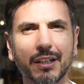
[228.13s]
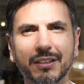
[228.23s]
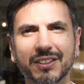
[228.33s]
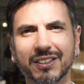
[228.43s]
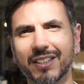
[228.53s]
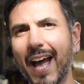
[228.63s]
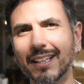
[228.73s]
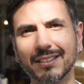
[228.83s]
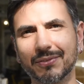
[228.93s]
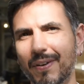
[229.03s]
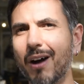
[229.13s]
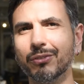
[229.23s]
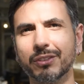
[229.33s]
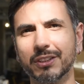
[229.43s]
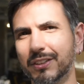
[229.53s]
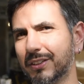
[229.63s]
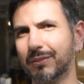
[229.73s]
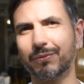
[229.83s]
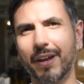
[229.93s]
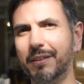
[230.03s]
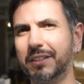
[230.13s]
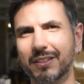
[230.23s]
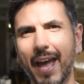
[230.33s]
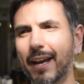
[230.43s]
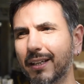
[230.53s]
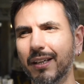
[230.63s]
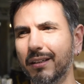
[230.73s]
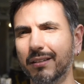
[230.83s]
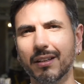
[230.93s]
SaaS founders, very techy,